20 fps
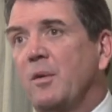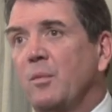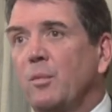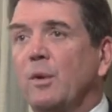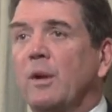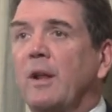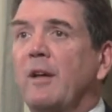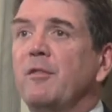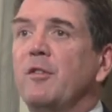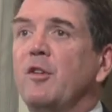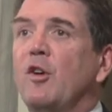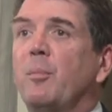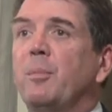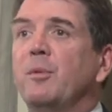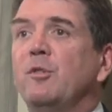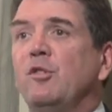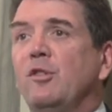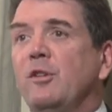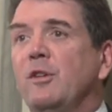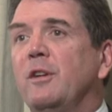We'll have the
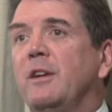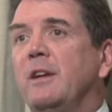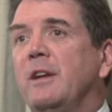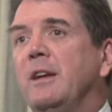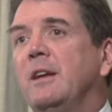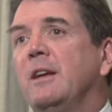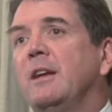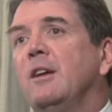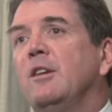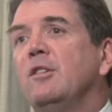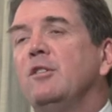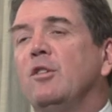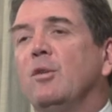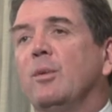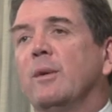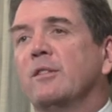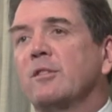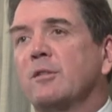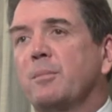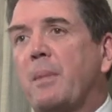opportunity
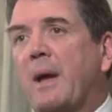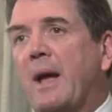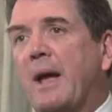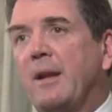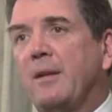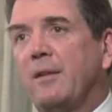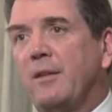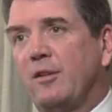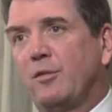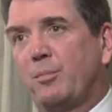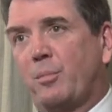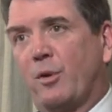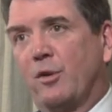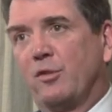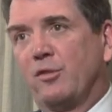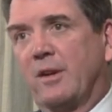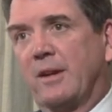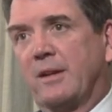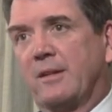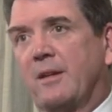to expand this
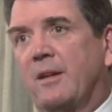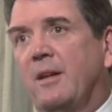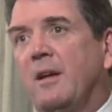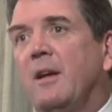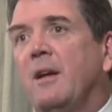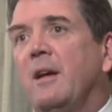project